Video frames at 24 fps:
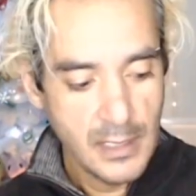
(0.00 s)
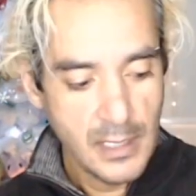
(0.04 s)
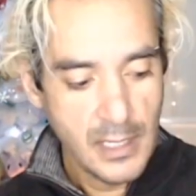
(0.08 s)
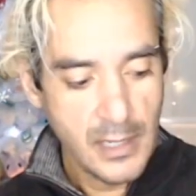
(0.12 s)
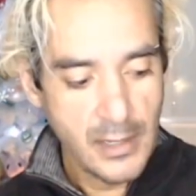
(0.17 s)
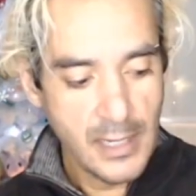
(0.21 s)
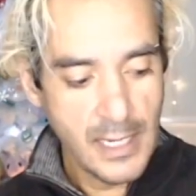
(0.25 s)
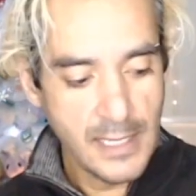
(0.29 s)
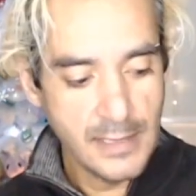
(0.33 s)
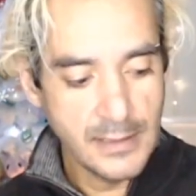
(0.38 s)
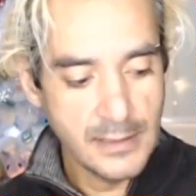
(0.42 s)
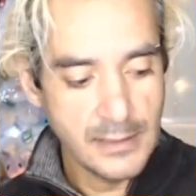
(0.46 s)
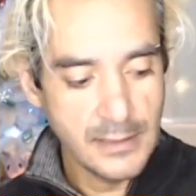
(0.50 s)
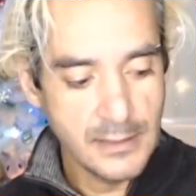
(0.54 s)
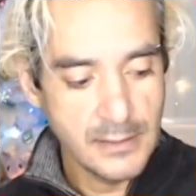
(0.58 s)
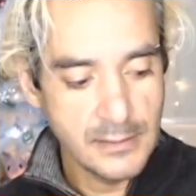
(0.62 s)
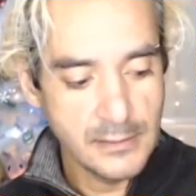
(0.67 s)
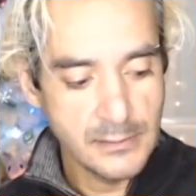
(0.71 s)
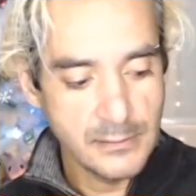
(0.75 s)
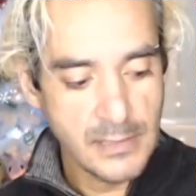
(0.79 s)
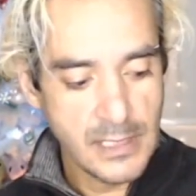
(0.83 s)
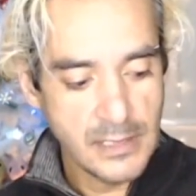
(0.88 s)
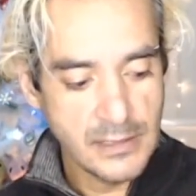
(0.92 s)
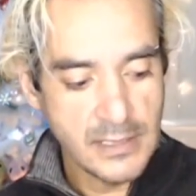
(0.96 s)
All right,
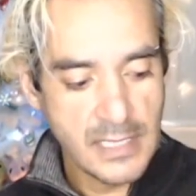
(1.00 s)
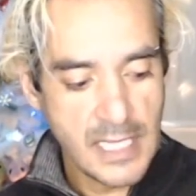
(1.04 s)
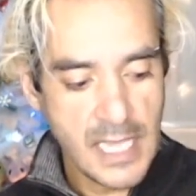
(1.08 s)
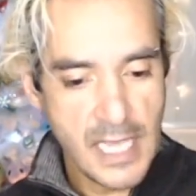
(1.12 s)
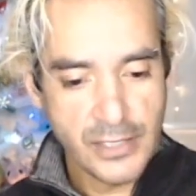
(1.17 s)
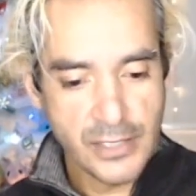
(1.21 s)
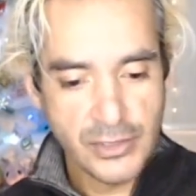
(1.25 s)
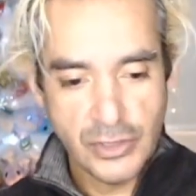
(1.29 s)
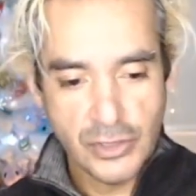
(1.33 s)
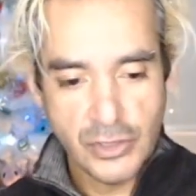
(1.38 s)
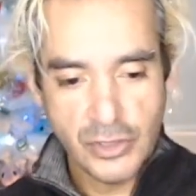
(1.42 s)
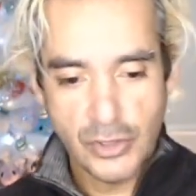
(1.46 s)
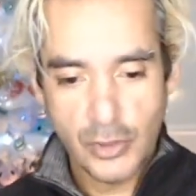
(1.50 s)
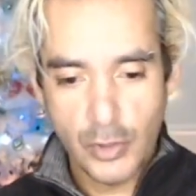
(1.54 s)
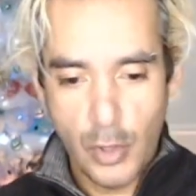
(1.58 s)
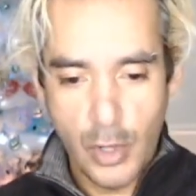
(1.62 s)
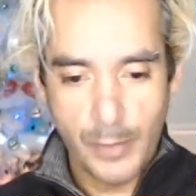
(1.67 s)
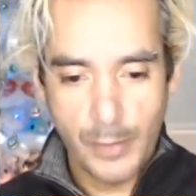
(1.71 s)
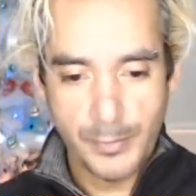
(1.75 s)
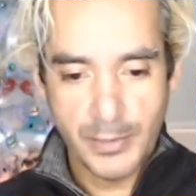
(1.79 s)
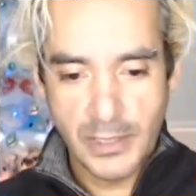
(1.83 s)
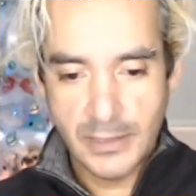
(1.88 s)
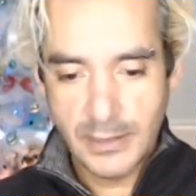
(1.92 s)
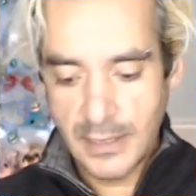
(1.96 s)
that's the action,
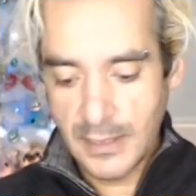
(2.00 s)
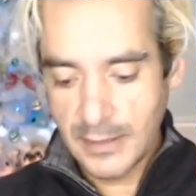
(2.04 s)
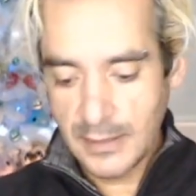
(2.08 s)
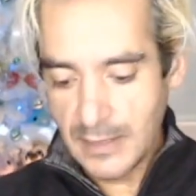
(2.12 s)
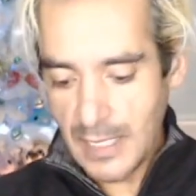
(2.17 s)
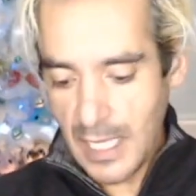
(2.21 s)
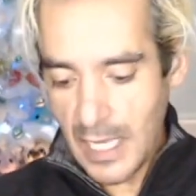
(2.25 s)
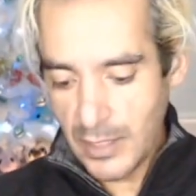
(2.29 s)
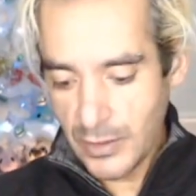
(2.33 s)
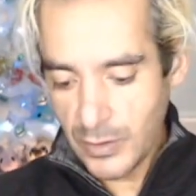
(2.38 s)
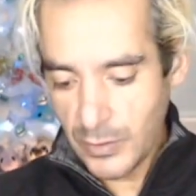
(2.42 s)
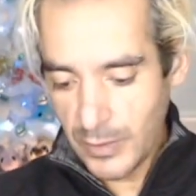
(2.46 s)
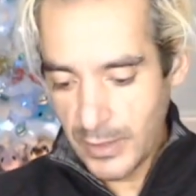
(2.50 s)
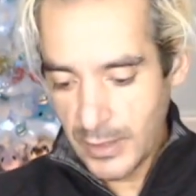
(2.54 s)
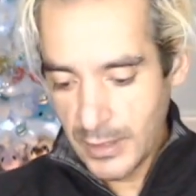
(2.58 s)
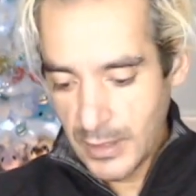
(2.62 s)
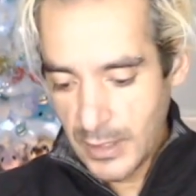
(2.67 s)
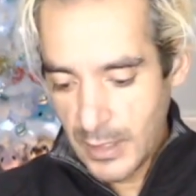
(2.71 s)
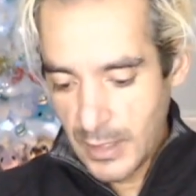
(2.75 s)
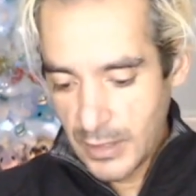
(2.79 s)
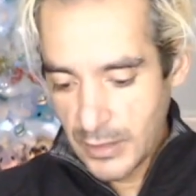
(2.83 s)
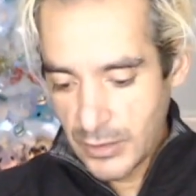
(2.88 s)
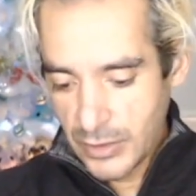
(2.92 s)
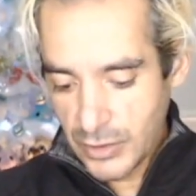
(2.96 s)
Scorp. Let's get down to it.
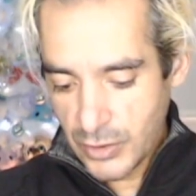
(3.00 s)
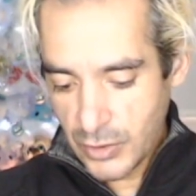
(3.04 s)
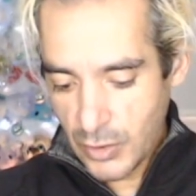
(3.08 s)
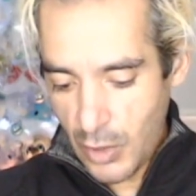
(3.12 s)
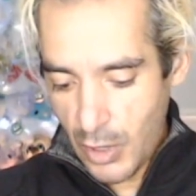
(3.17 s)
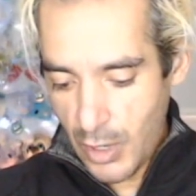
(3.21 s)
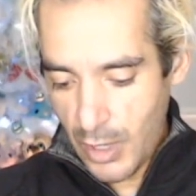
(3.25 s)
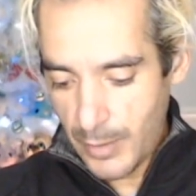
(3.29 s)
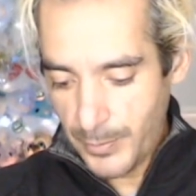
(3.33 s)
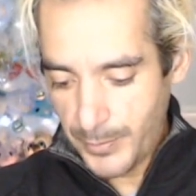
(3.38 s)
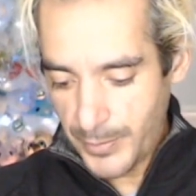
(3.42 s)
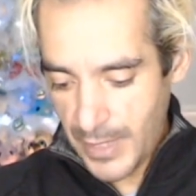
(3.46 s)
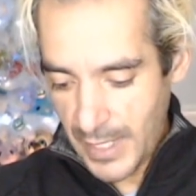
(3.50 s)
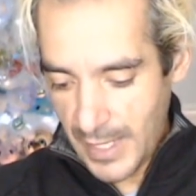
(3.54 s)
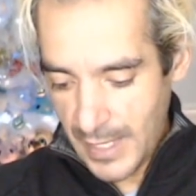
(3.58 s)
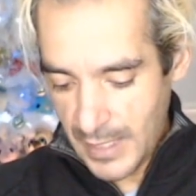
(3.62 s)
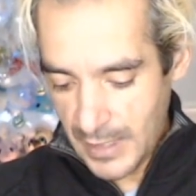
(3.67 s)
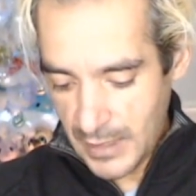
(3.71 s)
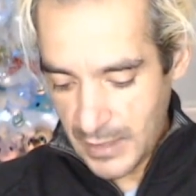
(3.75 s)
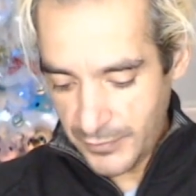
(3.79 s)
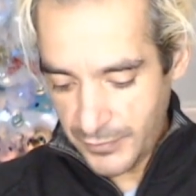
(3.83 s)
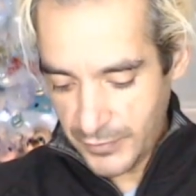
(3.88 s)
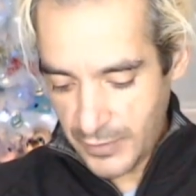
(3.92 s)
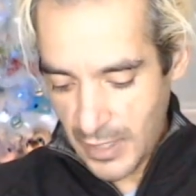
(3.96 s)
Scorp,
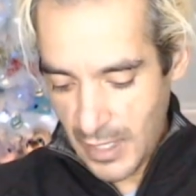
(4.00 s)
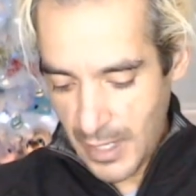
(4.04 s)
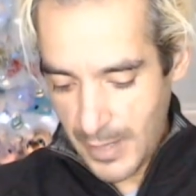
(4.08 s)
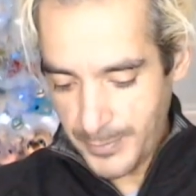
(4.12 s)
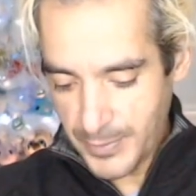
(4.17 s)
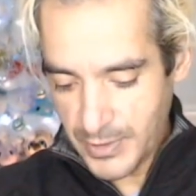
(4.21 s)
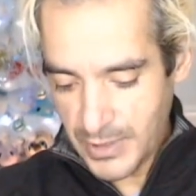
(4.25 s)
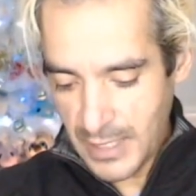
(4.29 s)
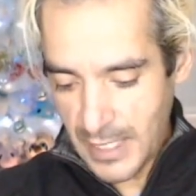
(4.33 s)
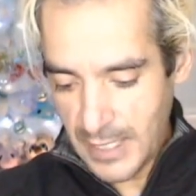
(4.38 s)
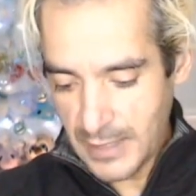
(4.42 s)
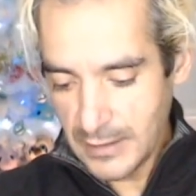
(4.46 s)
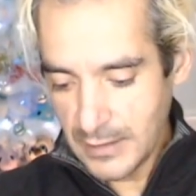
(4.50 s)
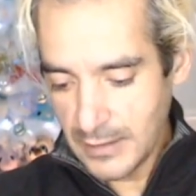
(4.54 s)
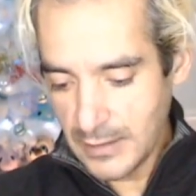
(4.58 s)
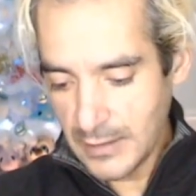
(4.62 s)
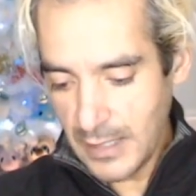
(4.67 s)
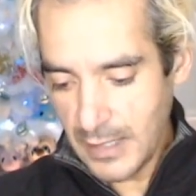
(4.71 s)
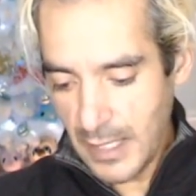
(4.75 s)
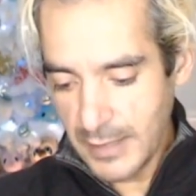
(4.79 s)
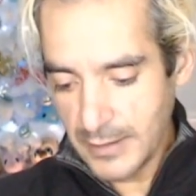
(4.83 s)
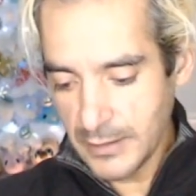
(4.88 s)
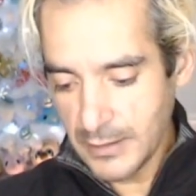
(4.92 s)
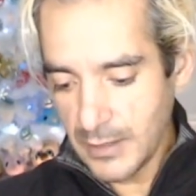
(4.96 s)
Eight of Cups and the
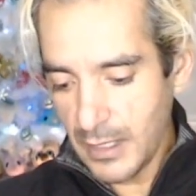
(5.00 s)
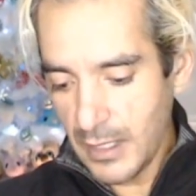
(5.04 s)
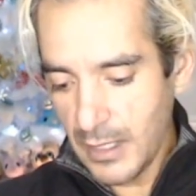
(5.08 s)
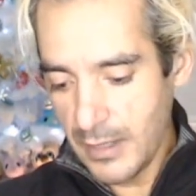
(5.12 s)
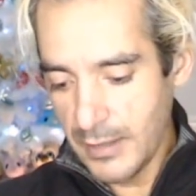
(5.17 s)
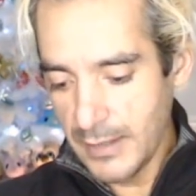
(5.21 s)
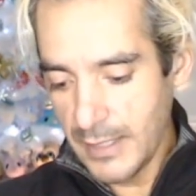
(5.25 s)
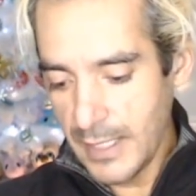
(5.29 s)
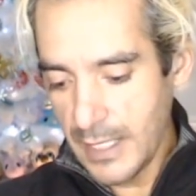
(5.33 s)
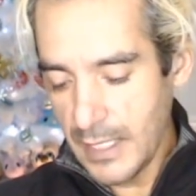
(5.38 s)
Sun card.